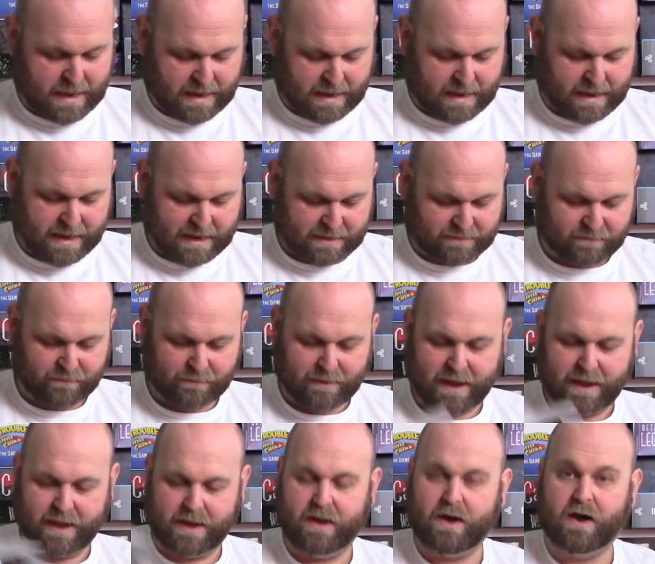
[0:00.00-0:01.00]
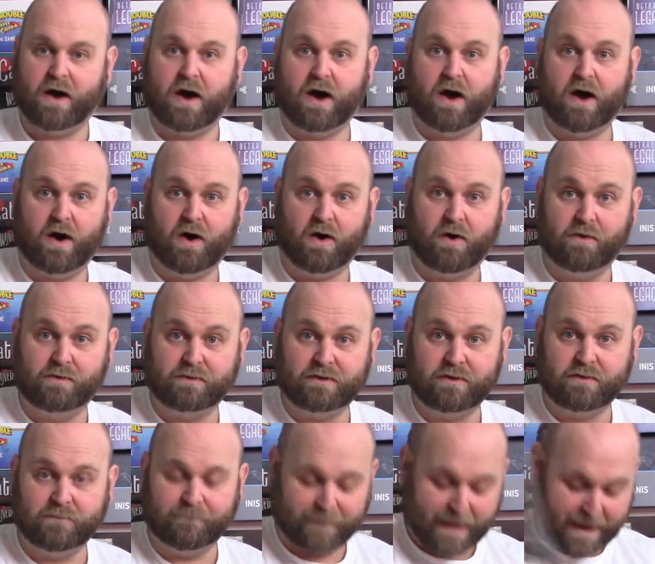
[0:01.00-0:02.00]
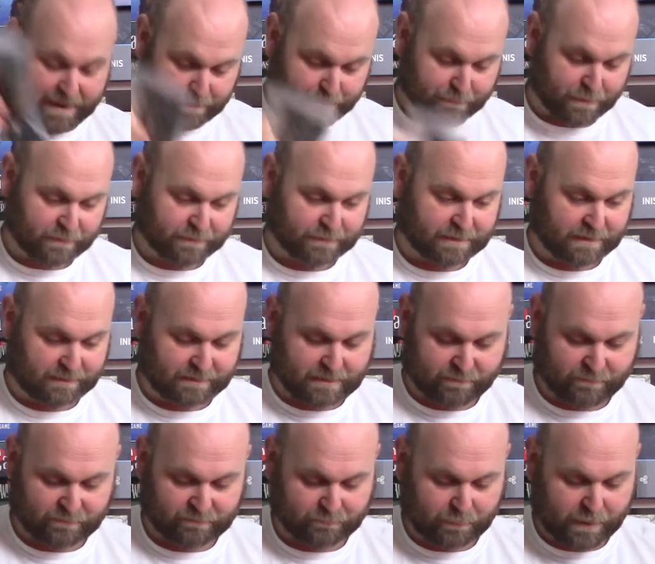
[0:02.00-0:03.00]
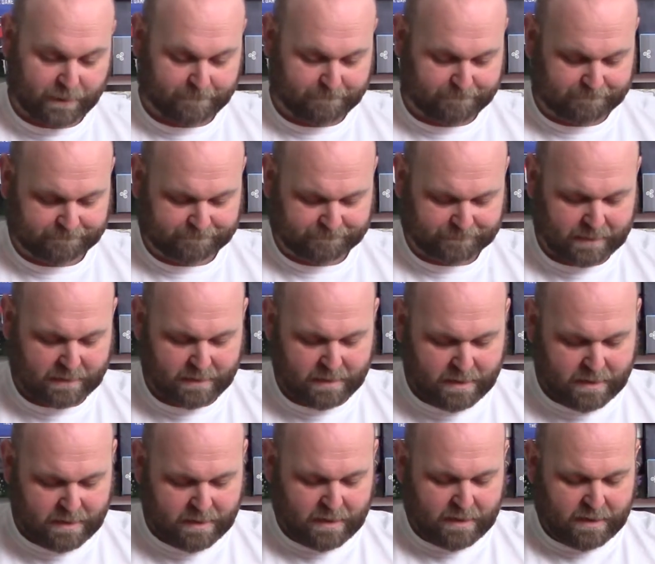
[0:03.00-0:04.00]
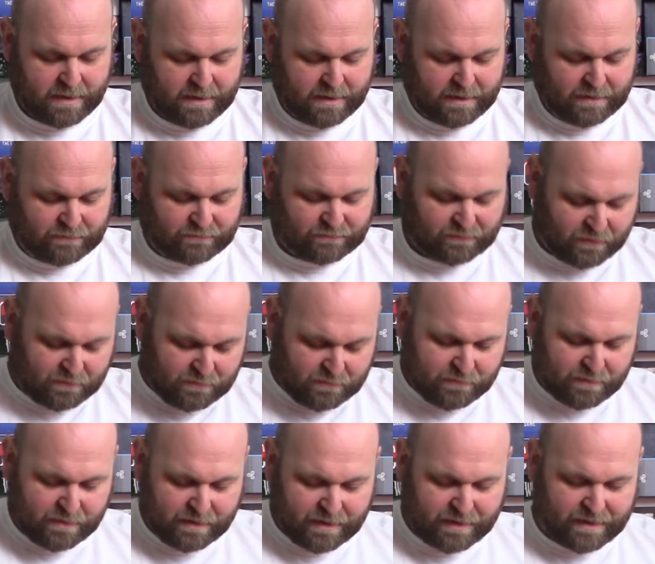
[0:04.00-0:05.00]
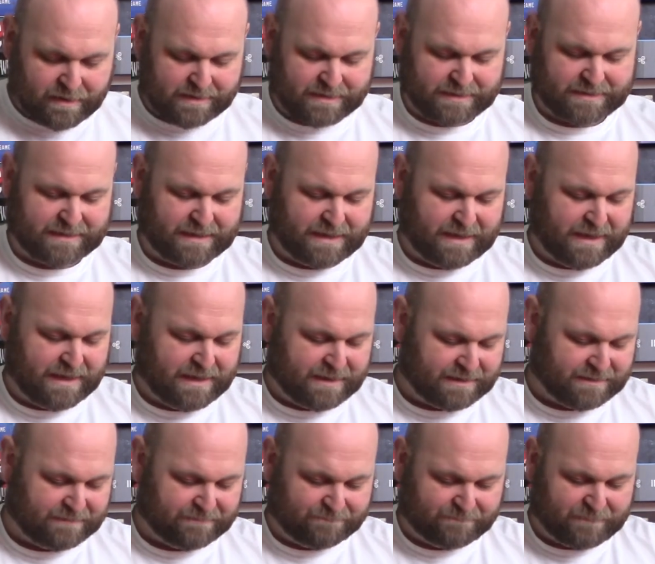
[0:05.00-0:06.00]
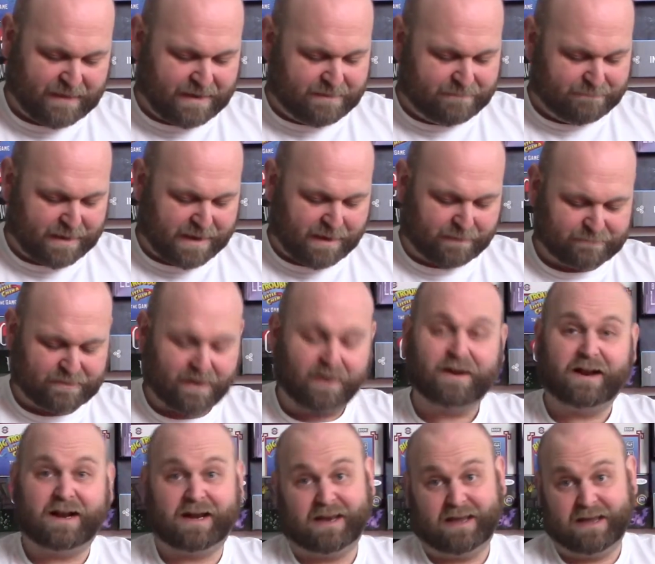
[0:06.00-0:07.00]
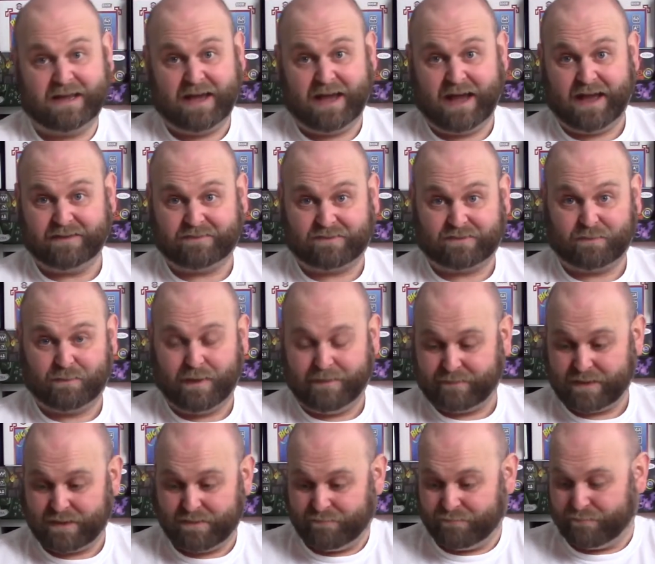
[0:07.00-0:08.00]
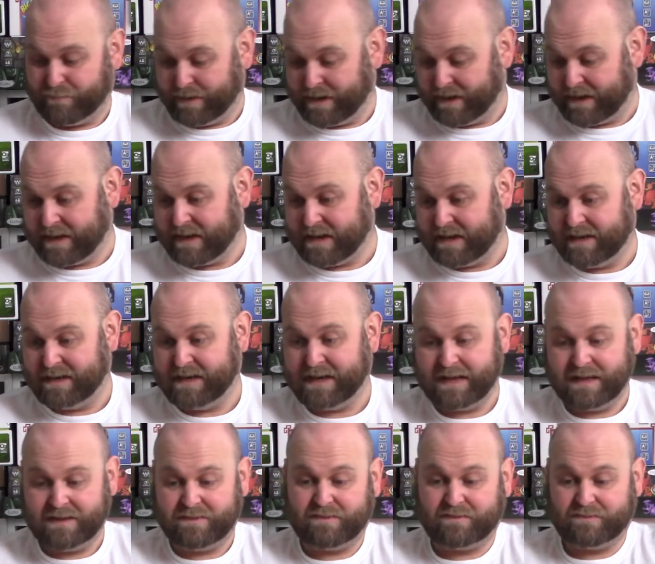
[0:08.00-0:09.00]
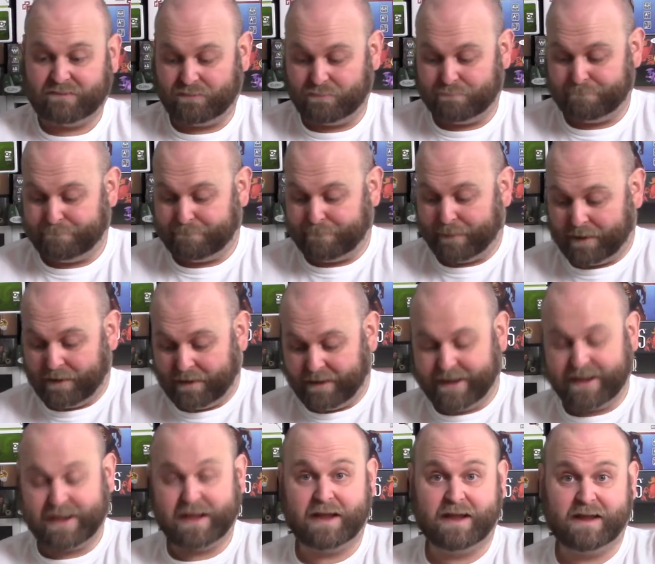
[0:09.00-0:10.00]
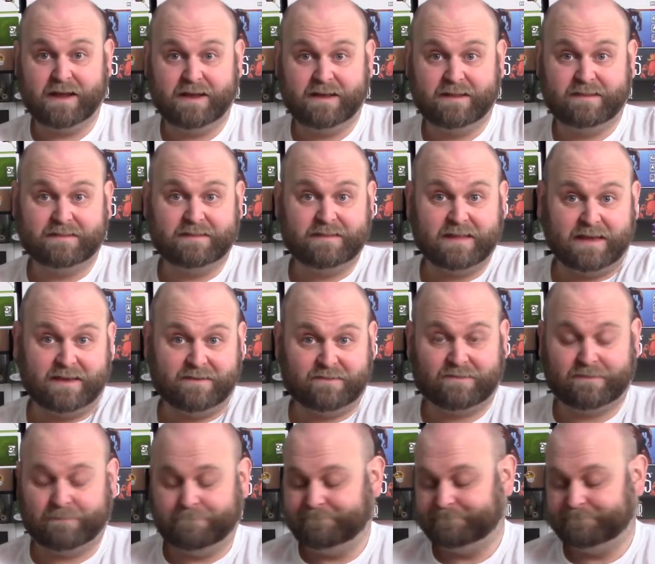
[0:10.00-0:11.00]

and you get a whole new Vagabond in there as well. So it then becomes unclear as to whether you really need to buy this.